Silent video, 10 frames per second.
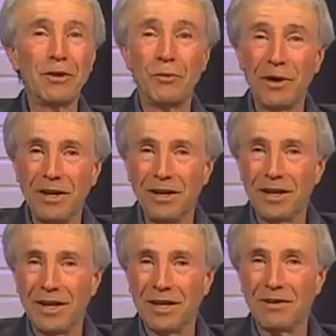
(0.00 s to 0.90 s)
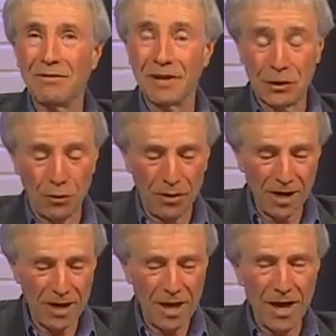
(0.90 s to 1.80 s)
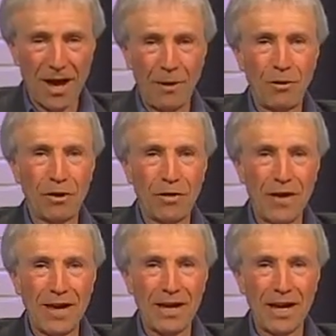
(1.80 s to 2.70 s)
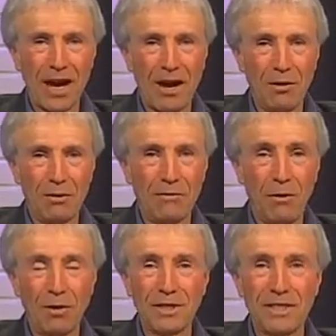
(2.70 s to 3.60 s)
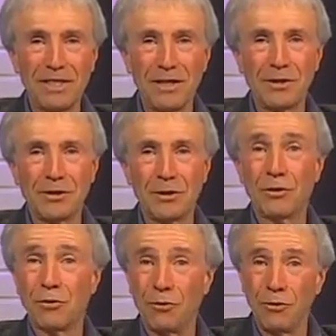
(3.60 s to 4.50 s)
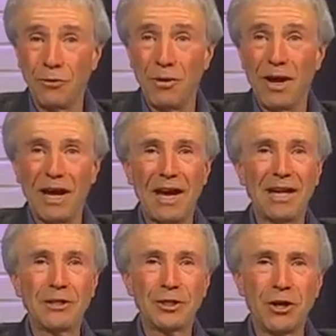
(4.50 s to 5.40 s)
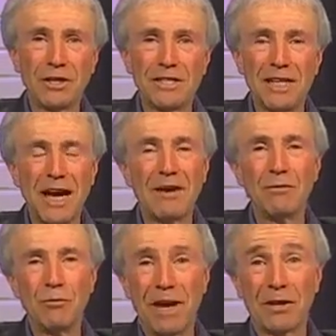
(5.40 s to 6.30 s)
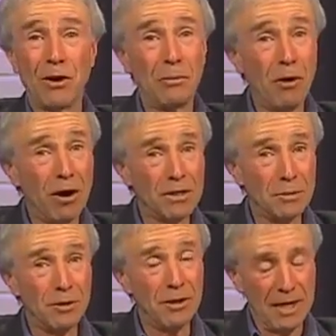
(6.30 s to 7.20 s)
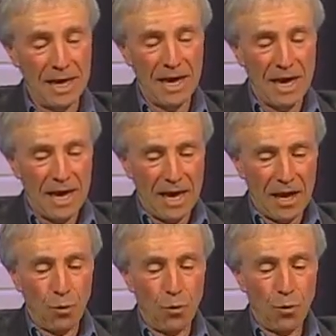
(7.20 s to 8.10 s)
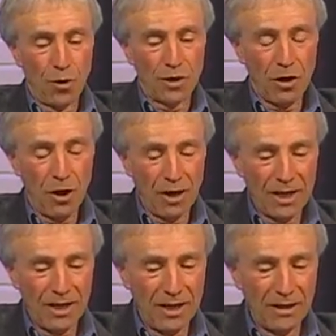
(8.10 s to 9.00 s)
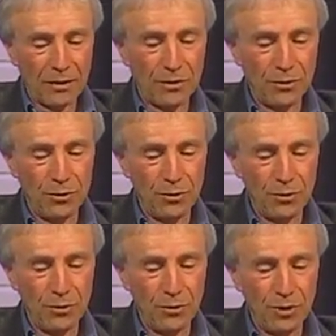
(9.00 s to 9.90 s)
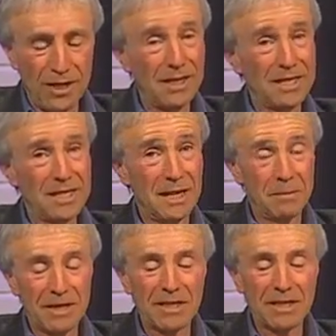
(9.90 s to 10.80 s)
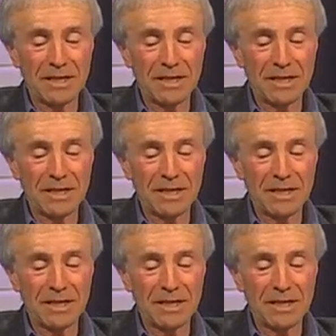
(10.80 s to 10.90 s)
Arena in Victoria. I want to thank our volunteer crew and Shaw staff who make it all possible. We're talking to, in this segment,